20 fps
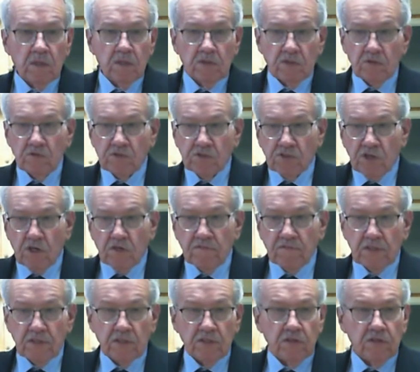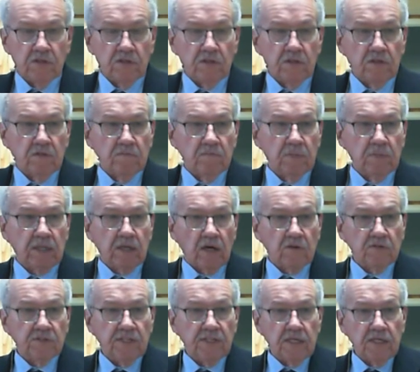to servanthood,
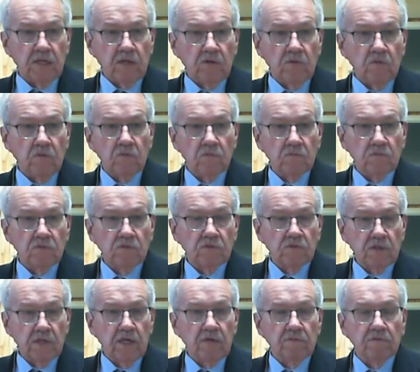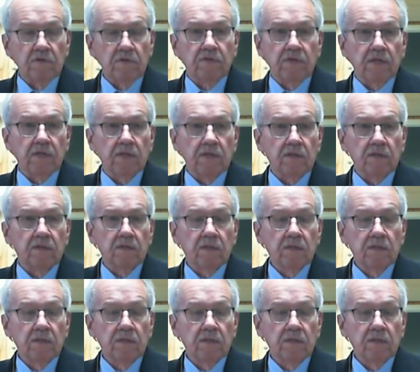because he owns everything.